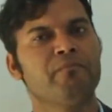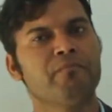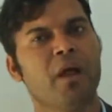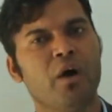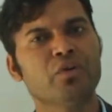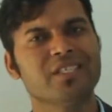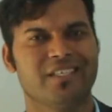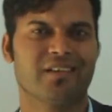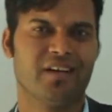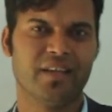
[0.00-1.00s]
flowers
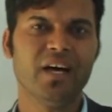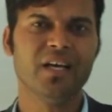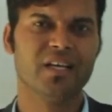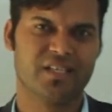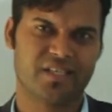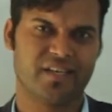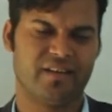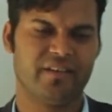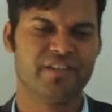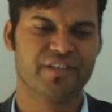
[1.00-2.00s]
is called the
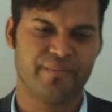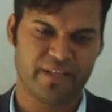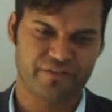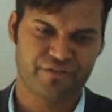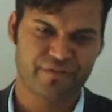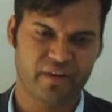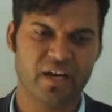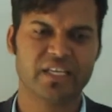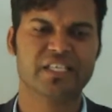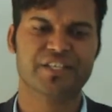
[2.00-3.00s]
stamens
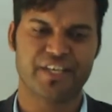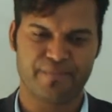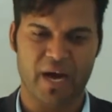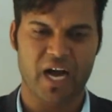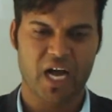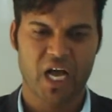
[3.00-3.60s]
or stigma.